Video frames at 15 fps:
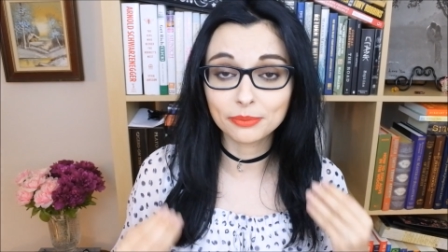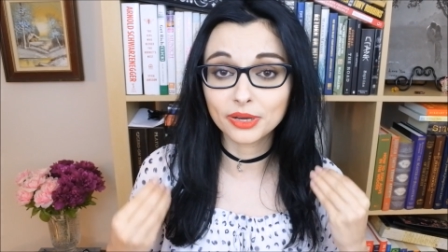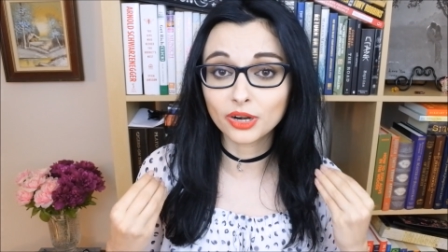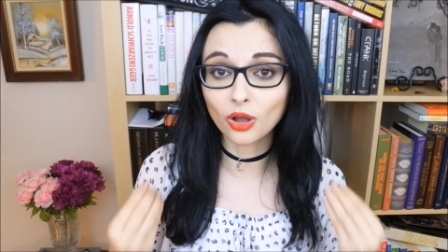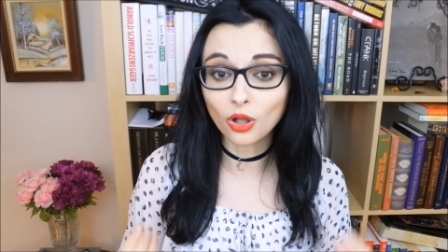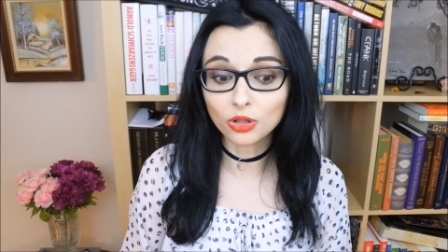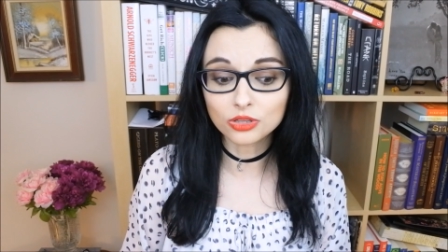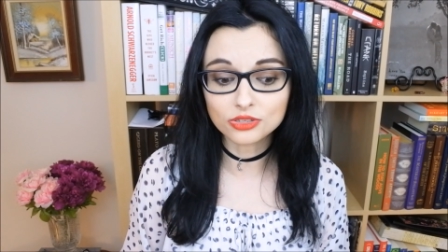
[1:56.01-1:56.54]

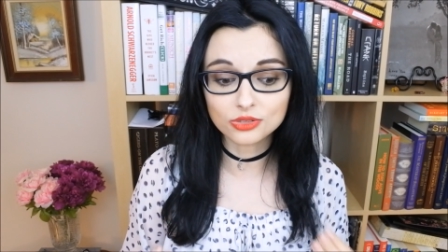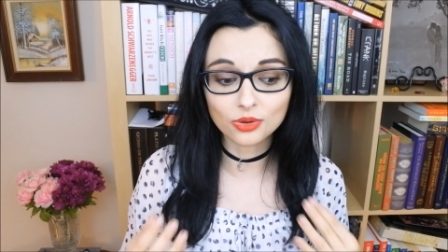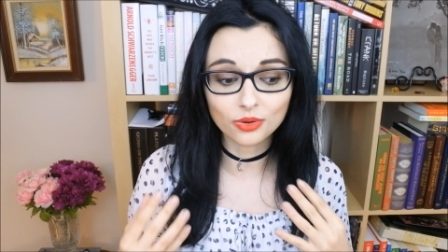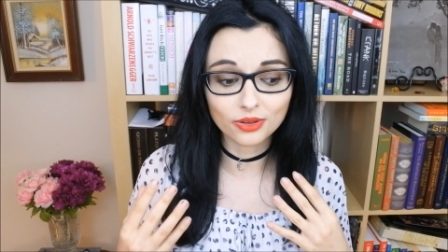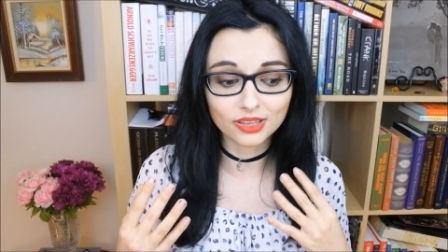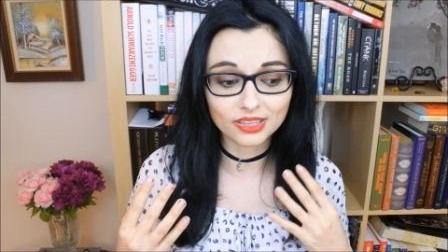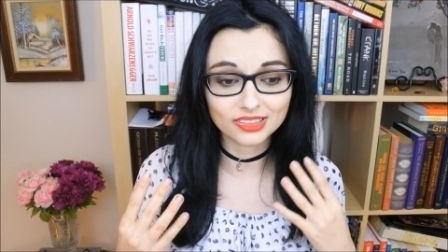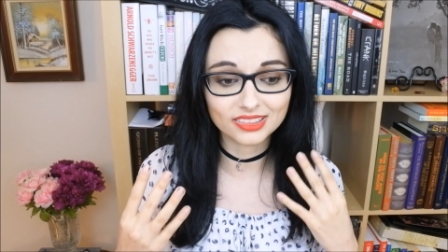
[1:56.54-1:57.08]
but
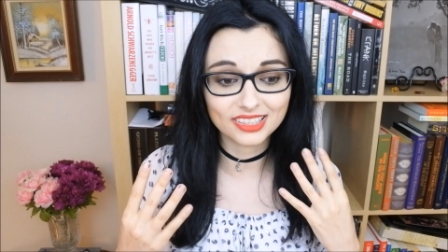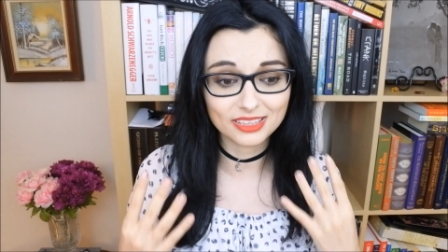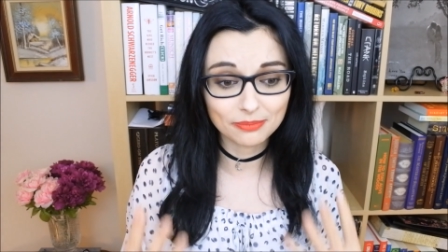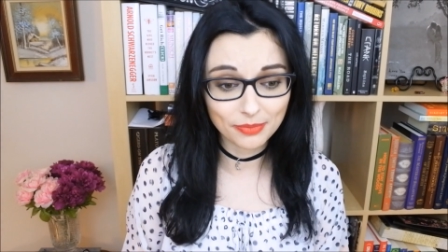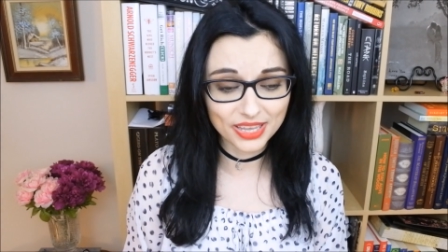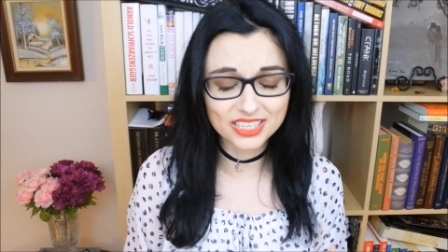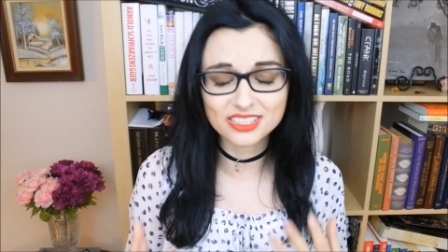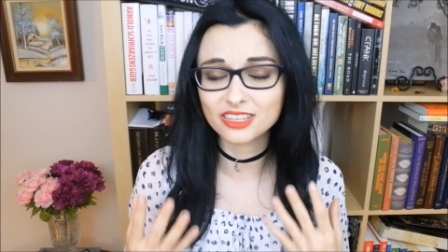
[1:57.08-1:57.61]
also it
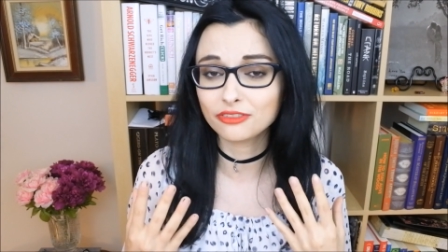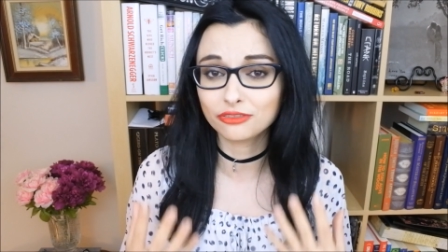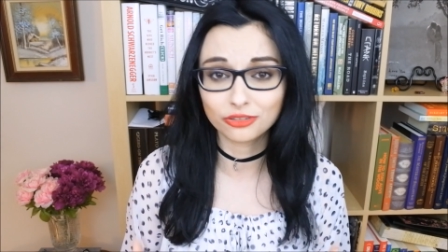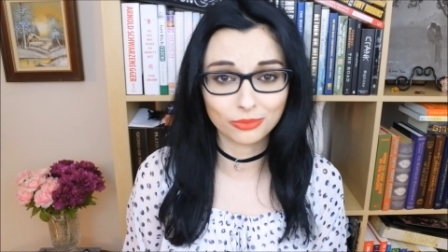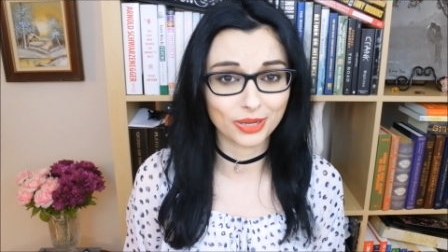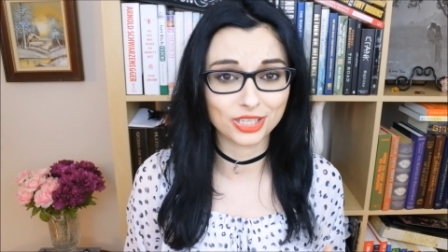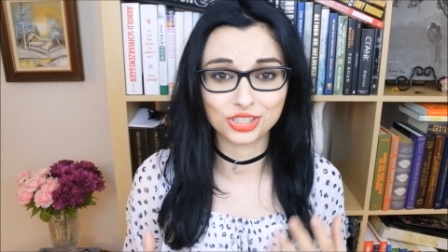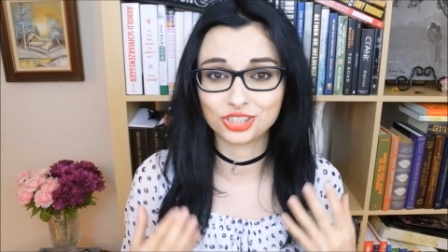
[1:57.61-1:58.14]
makes the
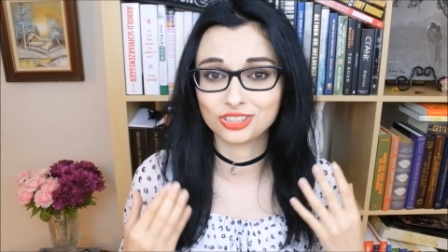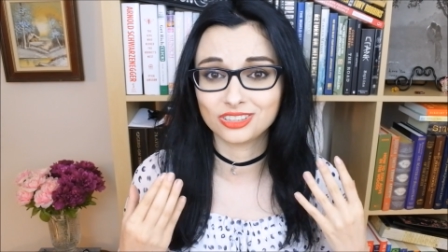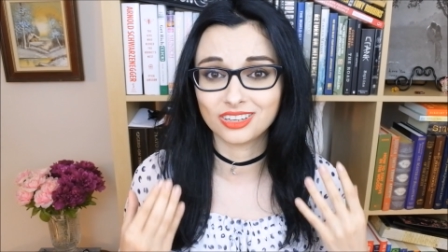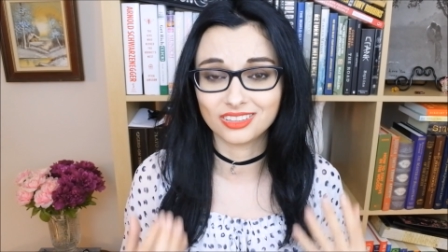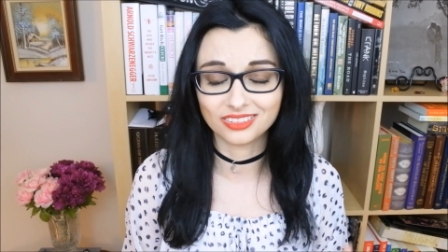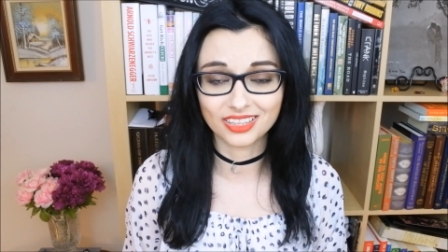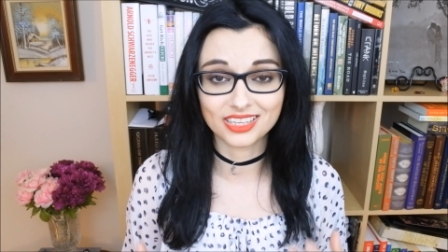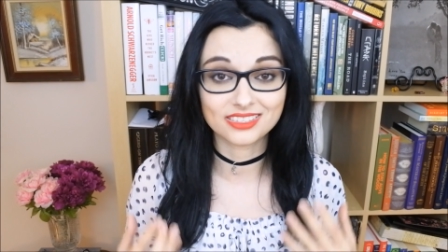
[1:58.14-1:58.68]
information
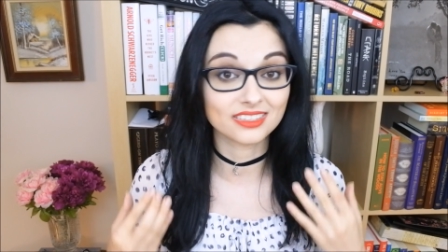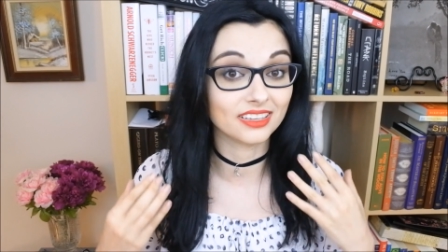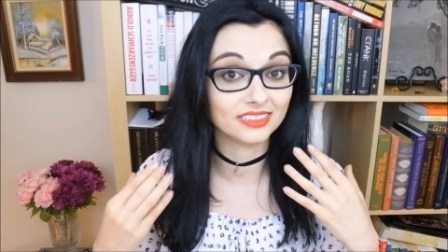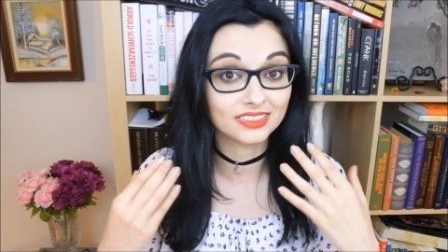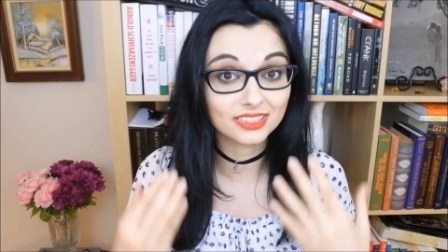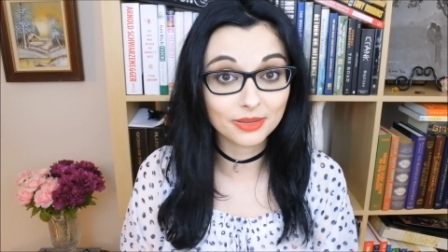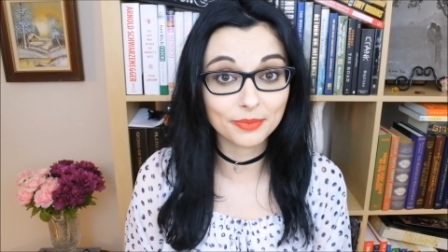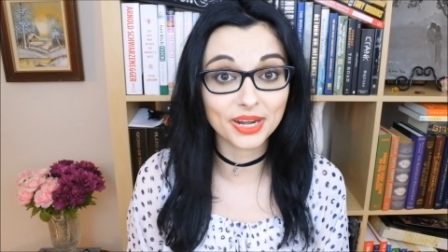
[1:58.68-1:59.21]
less
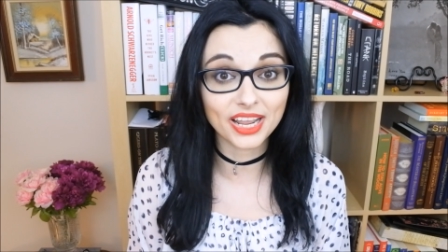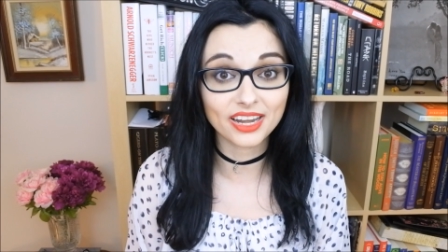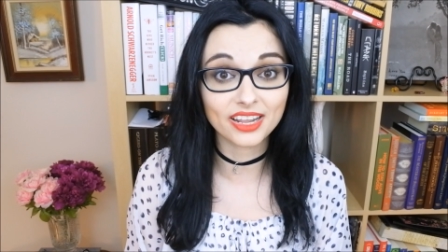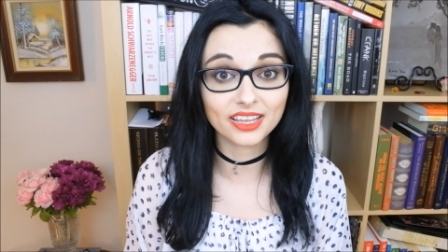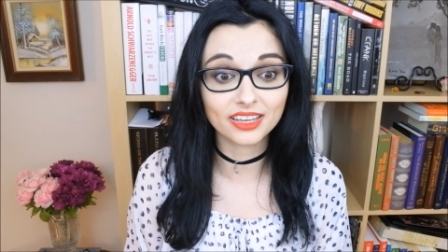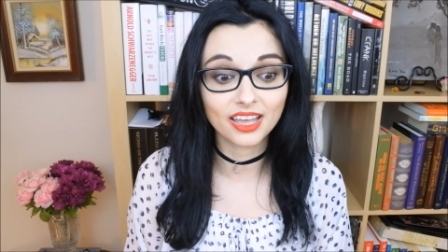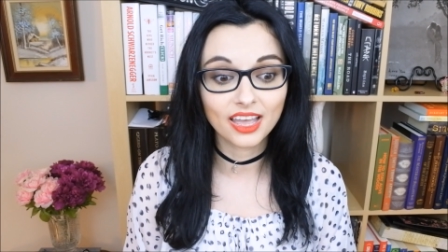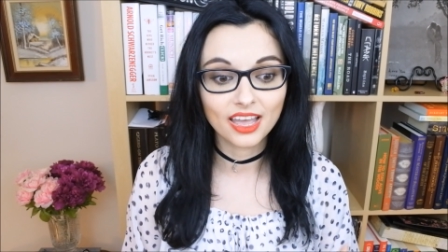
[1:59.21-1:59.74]

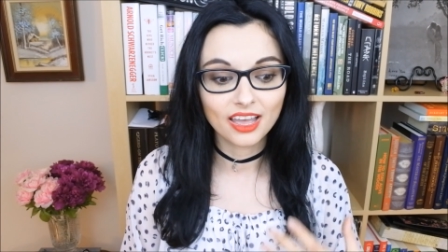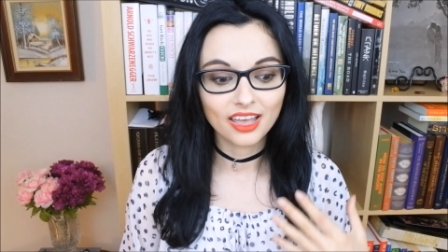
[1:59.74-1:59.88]
intimidating